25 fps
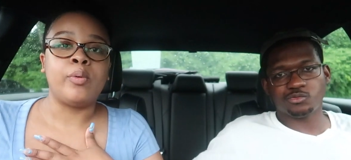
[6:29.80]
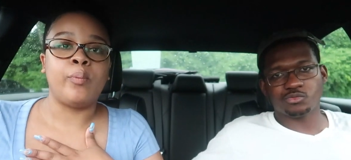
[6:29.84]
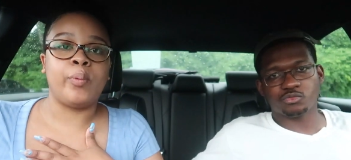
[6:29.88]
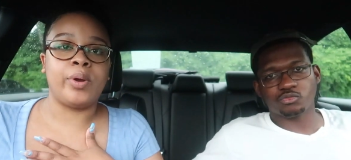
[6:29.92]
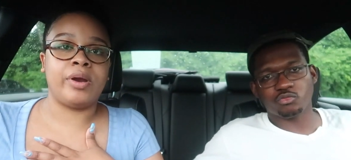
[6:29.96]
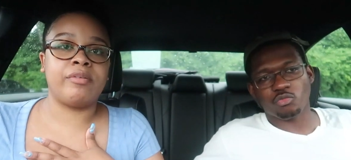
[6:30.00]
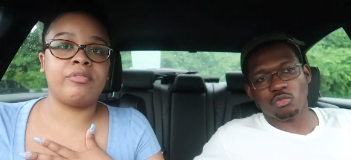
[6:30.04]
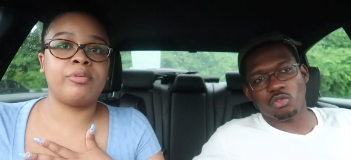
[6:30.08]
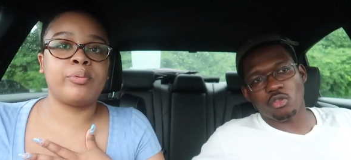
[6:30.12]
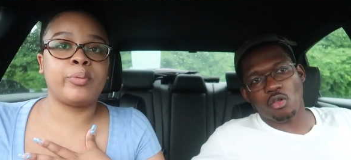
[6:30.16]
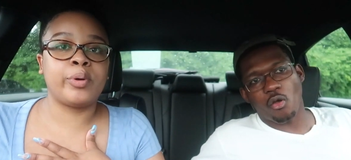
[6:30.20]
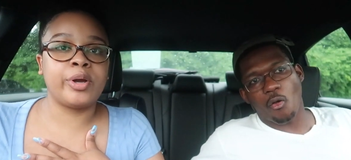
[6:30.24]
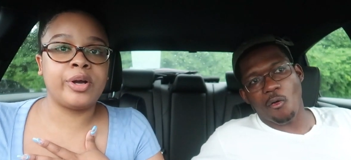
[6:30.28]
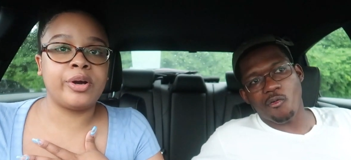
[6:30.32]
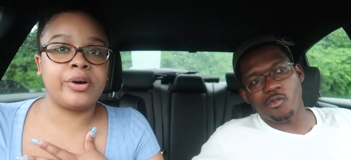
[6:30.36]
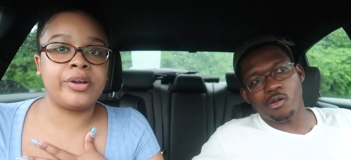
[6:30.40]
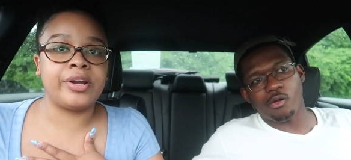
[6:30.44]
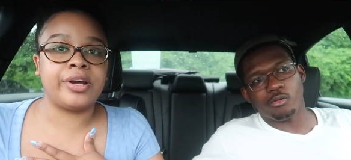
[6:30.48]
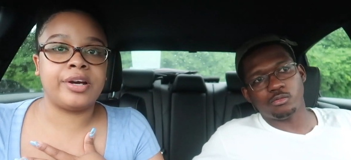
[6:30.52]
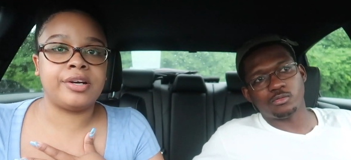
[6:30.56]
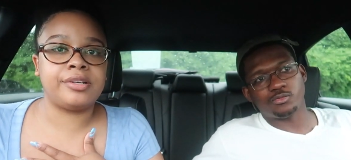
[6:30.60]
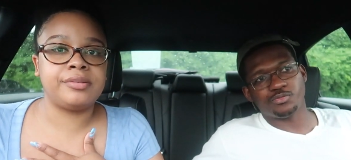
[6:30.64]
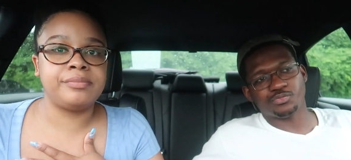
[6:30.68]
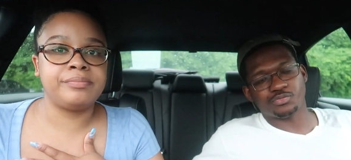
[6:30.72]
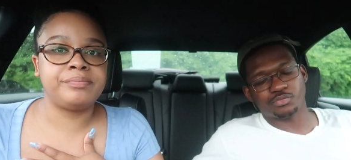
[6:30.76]
Speaker 1: whenever we go
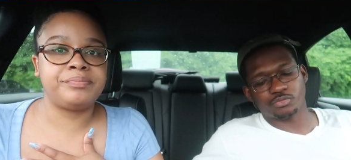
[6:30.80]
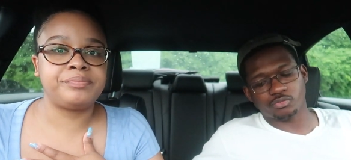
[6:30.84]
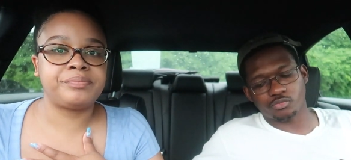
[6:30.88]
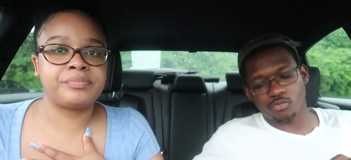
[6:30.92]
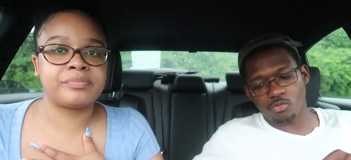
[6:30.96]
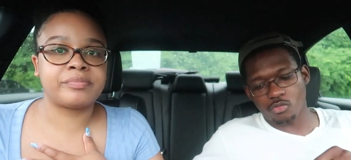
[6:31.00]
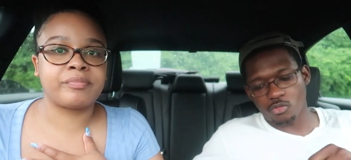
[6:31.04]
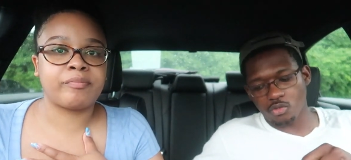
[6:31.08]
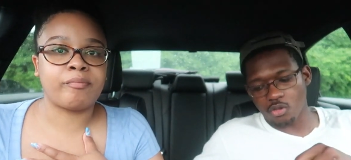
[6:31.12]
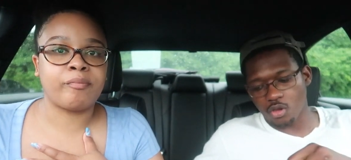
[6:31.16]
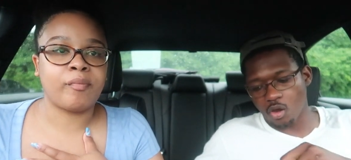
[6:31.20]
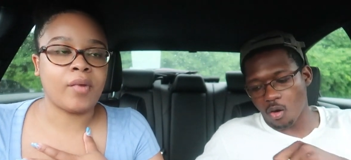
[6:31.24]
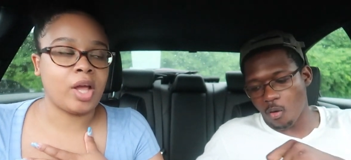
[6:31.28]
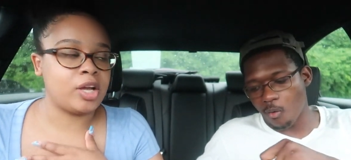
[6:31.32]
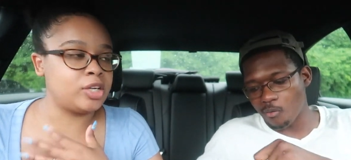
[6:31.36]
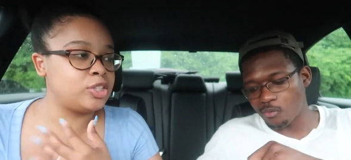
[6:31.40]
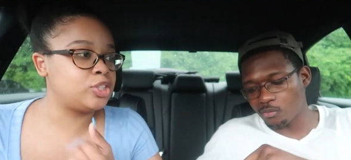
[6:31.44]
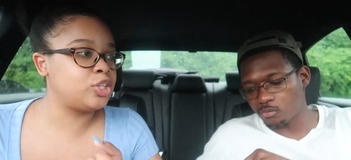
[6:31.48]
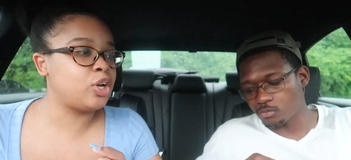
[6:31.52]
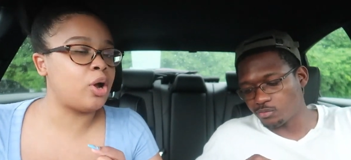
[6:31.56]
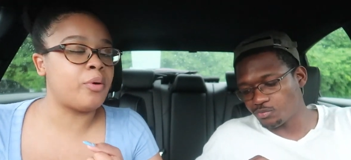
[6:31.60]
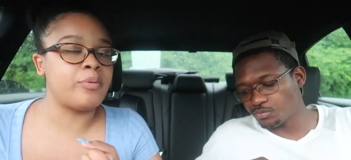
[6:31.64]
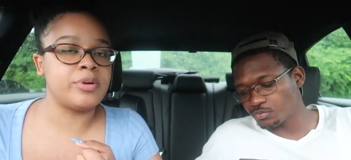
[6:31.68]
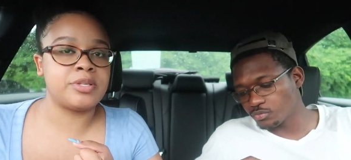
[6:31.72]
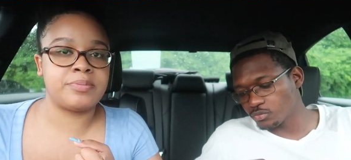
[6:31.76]
there,
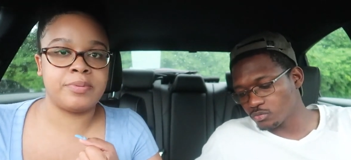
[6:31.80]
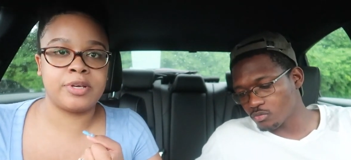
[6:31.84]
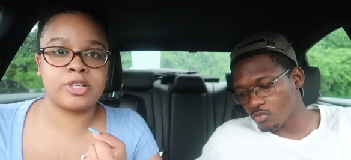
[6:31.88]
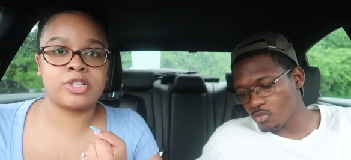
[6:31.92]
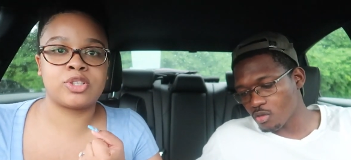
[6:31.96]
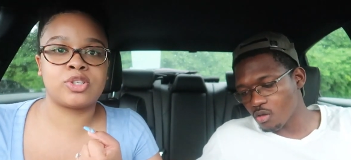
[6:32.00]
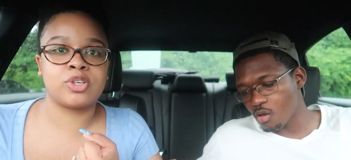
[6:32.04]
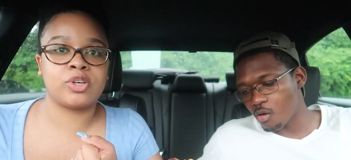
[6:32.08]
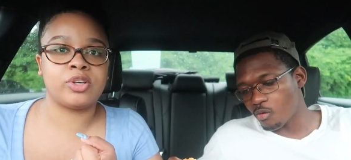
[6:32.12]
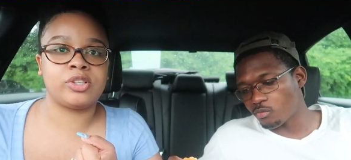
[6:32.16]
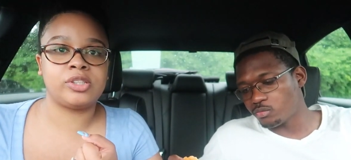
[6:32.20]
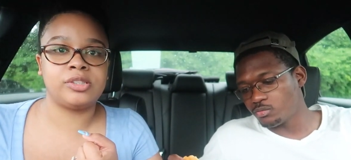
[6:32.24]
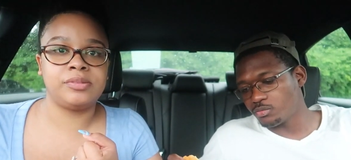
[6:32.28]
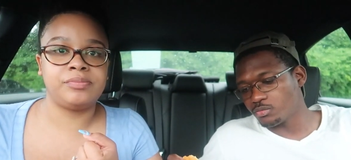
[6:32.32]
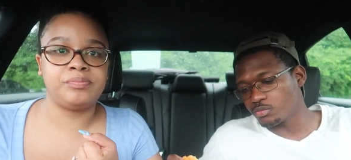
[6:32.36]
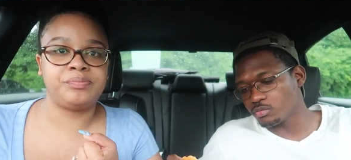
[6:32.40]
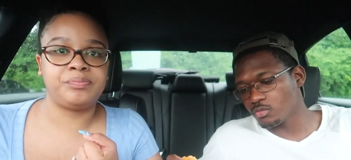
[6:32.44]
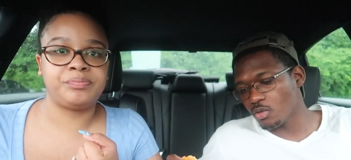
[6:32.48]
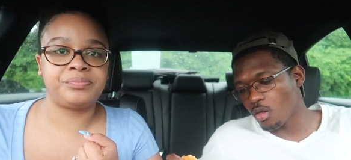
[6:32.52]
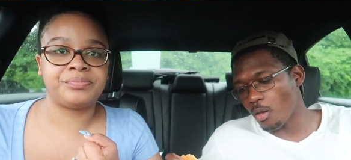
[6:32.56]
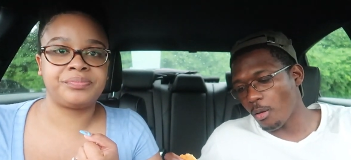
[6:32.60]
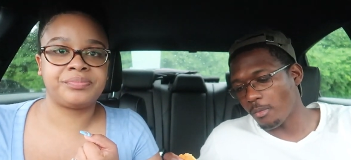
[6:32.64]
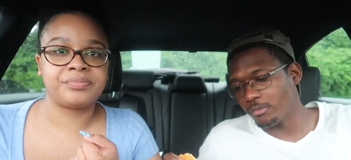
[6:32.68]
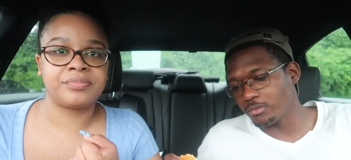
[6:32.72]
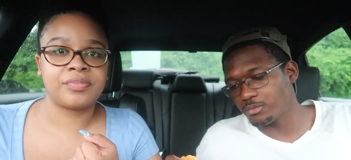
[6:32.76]
she always makes sure
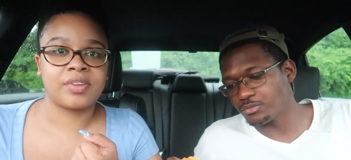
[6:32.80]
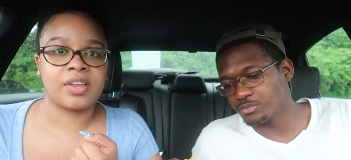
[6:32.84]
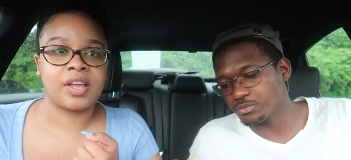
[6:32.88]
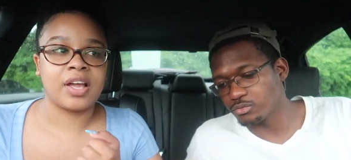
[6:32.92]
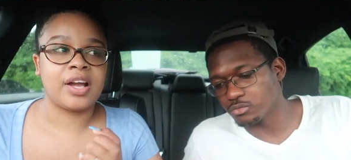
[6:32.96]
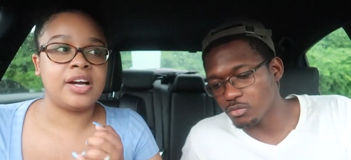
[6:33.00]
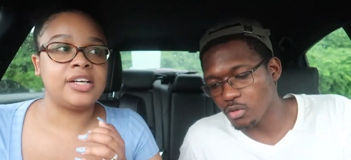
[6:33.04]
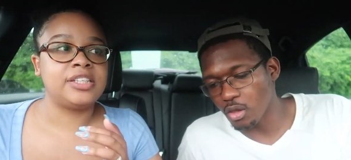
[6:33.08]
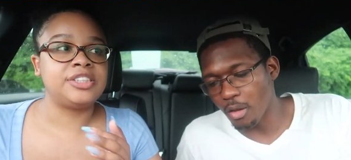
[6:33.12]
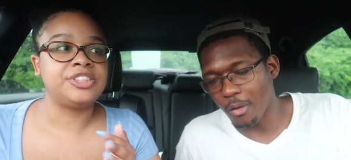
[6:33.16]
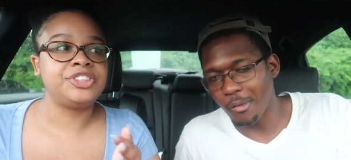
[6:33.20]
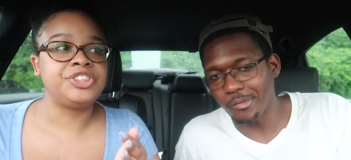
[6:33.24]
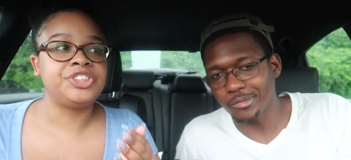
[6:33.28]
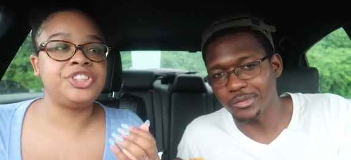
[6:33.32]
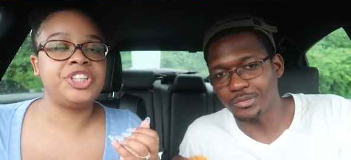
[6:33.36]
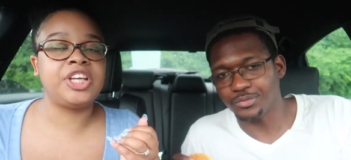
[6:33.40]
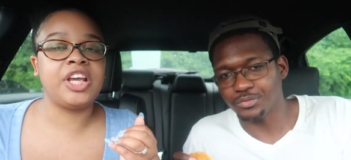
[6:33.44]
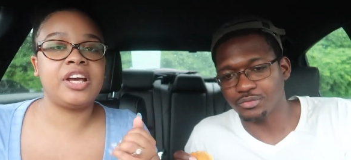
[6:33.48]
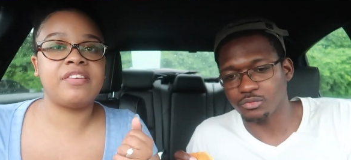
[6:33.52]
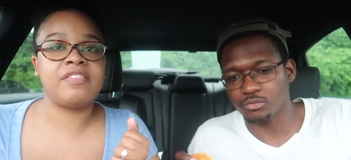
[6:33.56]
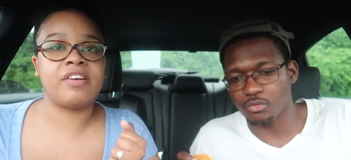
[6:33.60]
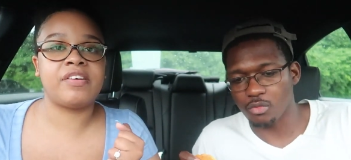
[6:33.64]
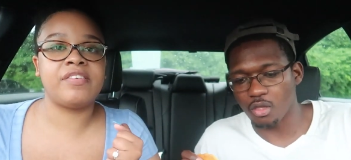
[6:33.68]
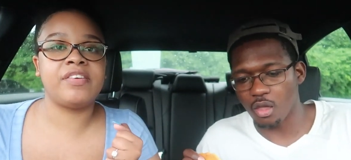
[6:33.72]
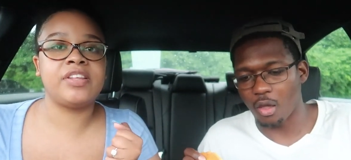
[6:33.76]
she
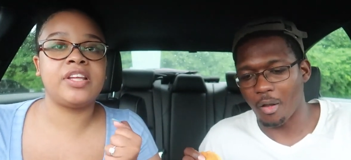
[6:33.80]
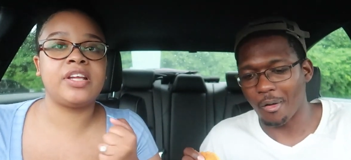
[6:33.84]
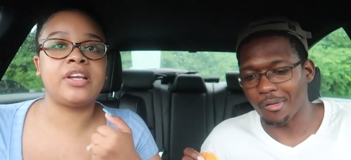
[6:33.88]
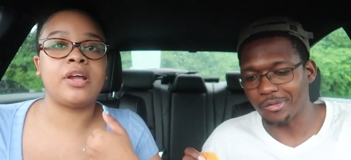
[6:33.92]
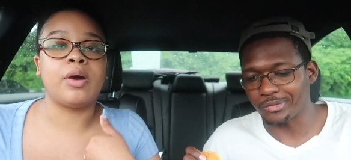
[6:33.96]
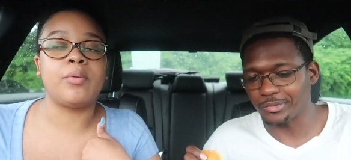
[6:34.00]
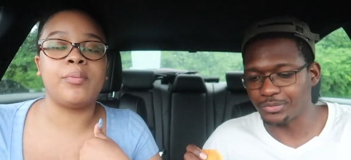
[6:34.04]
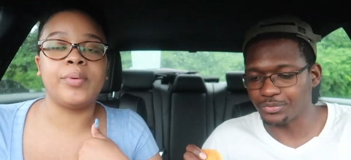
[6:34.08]
has everything